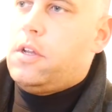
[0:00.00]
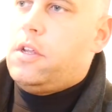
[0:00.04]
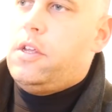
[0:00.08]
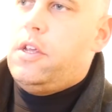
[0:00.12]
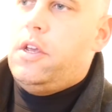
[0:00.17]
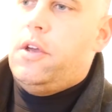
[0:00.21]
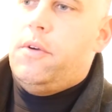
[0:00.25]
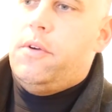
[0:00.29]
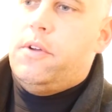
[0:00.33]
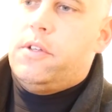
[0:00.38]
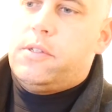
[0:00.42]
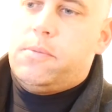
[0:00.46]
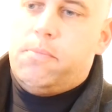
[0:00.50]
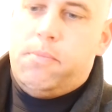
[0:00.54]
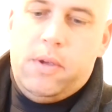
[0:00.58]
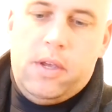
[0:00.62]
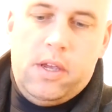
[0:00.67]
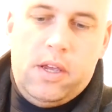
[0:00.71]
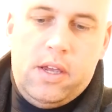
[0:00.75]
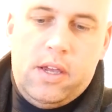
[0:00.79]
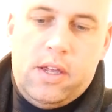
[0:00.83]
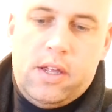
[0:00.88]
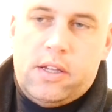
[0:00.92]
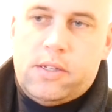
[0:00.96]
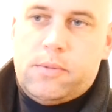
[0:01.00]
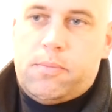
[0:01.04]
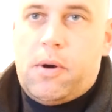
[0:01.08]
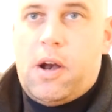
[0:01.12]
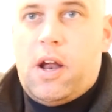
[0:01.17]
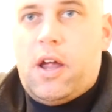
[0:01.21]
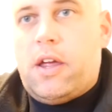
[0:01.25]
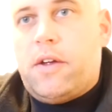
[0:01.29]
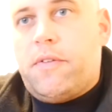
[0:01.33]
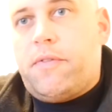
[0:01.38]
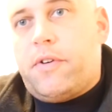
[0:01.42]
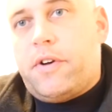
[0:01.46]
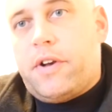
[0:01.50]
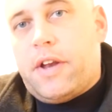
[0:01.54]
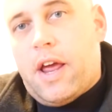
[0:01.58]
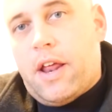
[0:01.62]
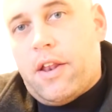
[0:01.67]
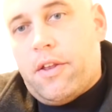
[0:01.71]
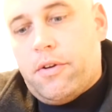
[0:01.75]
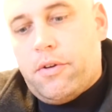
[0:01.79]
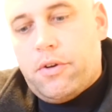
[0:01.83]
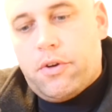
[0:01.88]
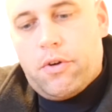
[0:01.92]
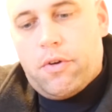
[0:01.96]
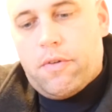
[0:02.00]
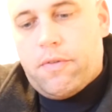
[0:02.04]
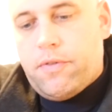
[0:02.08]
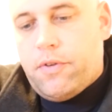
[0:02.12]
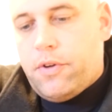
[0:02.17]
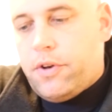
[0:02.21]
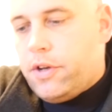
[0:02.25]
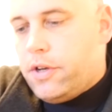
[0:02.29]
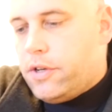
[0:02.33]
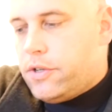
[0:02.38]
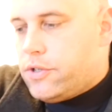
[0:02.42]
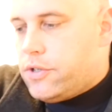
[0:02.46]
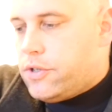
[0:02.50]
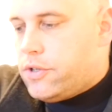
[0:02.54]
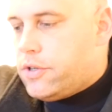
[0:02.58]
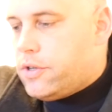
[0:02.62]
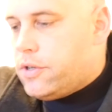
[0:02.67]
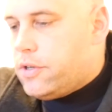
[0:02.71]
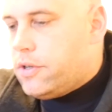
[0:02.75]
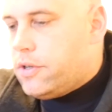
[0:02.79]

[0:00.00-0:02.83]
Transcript: USB, it's probably for downloading your footage.